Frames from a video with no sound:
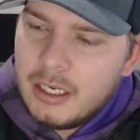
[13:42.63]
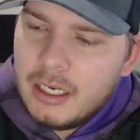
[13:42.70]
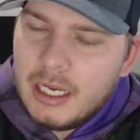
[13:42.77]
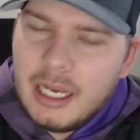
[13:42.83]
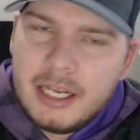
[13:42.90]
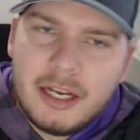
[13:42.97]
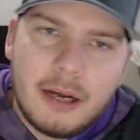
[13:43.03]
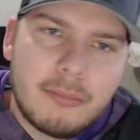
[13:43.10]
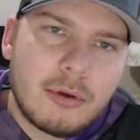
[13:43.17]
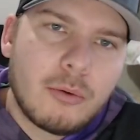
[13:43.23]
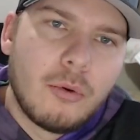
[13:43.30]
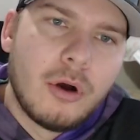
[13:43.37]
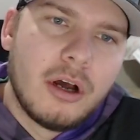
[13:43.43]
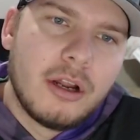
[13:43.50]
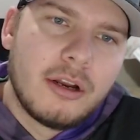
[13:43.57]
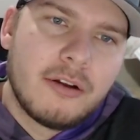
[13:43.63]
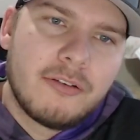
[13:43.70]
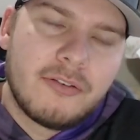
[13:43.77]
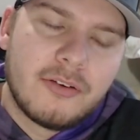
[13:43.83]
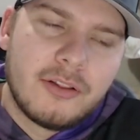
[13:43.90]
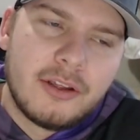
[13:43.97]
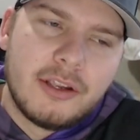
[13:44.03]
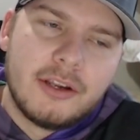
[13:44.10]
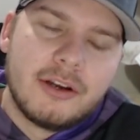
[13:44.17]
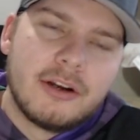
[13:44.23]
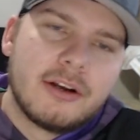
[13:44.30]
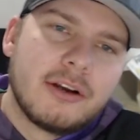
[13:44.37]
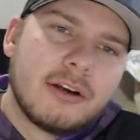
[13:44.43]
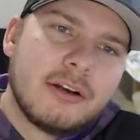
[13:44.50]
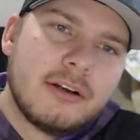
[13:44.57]
And number one for the
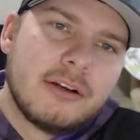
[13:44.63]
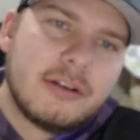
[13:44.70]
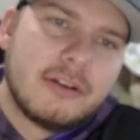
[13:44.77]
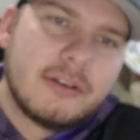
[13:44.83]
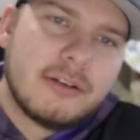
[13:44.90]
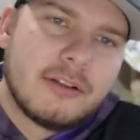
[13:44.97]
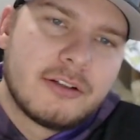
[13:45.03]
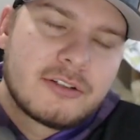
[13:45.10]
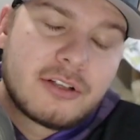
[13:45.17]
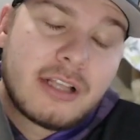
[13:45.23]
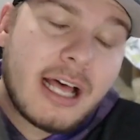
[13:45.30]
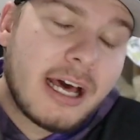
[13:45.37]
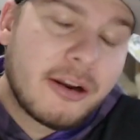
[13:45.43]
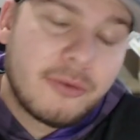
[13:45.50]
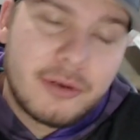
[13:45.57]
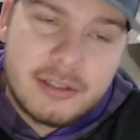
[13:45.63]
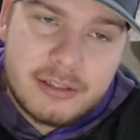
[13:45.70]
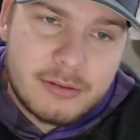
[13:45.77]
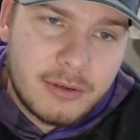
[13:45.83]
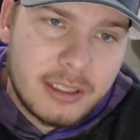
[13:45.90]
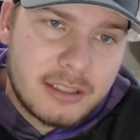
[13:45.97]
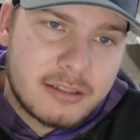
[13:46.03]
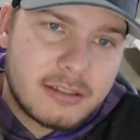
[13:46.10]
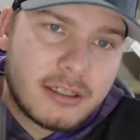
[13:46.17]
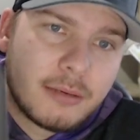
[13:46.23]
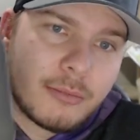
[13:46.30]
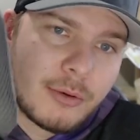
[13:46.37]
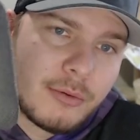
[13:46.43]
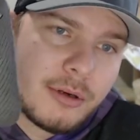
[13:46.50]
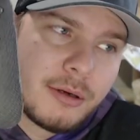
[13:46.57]
year, there's a lot of reasons why this is
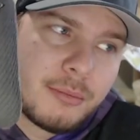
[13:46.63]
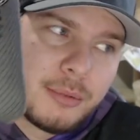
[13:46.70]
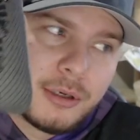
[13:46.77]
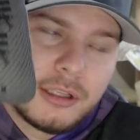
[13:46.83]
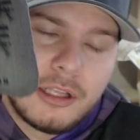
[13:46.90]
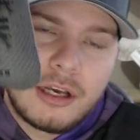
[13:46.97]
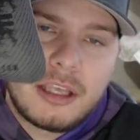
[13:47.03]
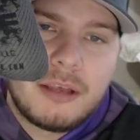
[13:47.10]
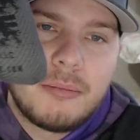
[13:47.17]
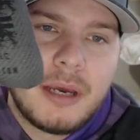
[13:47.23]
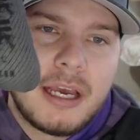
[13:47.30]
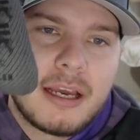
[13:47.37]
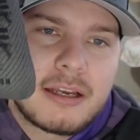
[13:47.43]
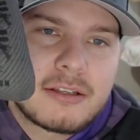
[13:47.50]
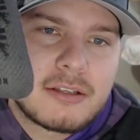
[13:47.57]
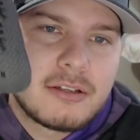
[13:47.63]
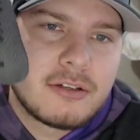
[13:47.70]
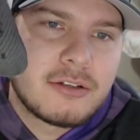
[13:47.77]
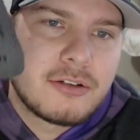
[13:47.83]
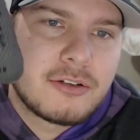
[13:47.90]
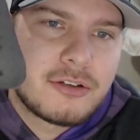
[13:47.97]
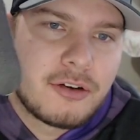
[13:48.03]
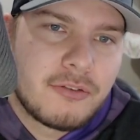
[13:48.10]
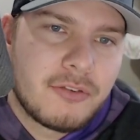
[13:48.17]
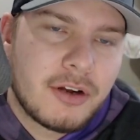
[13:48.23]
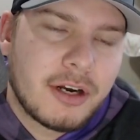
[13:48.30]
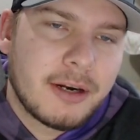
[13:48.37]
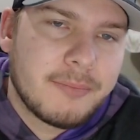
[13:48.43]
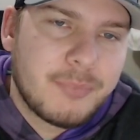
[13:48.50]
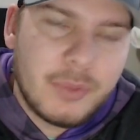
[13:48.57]
number one, but Lucky Bags,
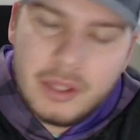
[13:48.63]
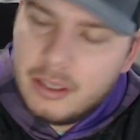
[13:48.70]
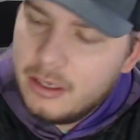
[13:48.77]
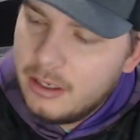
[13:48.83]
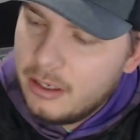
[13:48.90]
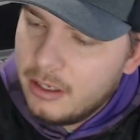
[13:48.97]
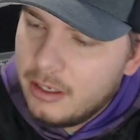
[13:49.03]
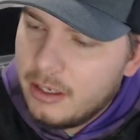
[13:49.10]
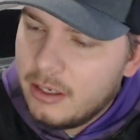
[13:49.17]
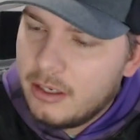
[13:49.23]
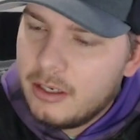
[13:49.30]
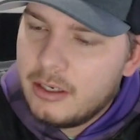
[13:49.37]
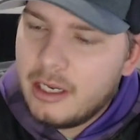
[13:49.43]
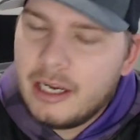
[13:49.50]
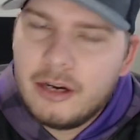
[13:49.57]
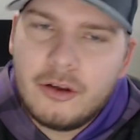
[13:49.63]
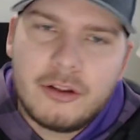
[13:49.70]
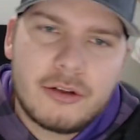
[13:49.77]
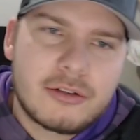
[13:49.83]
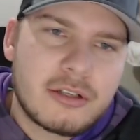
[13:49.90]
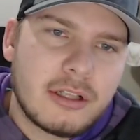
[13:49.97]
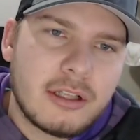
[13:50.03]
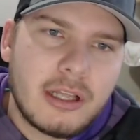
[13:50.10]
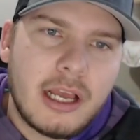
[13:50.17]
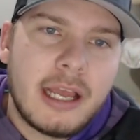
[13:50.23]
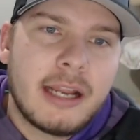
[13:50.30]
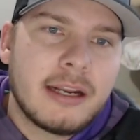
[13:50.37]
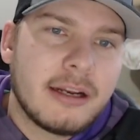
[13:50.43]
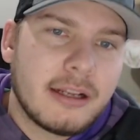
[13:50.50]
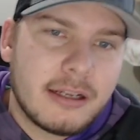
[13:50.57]
surefire. Now, I know there's a,
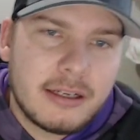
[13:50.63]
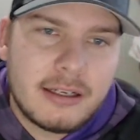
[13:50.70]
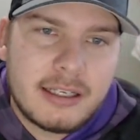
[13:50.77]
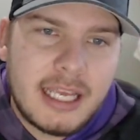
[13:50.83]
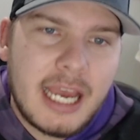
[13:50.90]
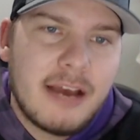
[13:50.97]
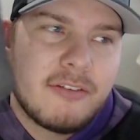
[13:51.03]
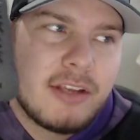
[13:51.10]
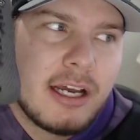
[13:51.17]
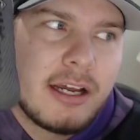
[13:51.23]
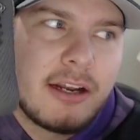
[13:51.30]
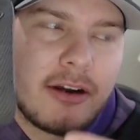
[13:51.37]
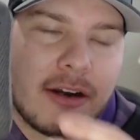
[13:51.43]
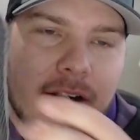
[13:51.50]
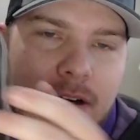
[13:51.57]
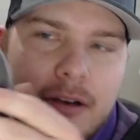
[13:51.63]
and caveat here